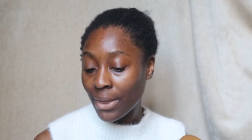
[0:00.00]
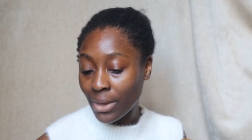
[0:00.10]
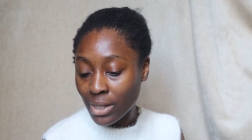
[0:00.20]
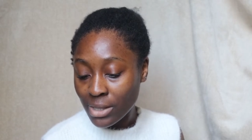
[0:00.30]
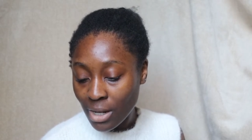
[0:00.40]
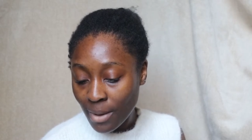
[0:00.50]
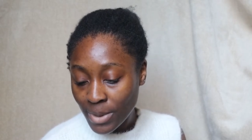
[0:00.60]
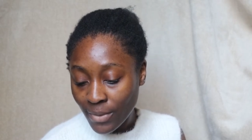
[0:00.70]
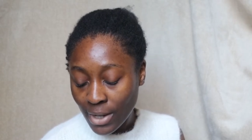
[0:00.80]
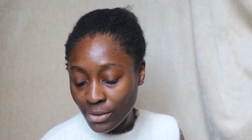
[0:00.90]
And then in
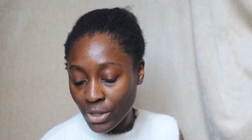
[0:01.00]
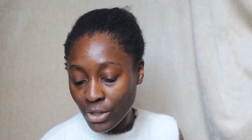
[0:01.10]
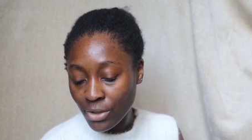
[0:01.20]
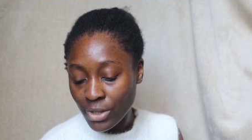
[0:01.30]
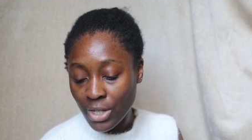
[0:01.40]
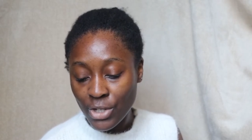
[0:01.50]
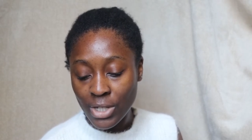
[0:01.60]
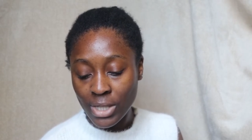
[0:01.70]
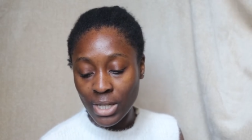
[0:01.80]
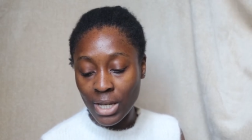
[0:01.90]
terms of how to use, they
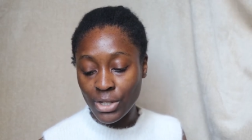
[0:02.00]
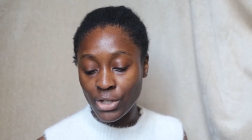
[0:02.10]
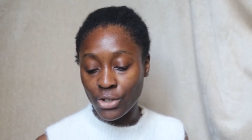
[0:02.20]
just say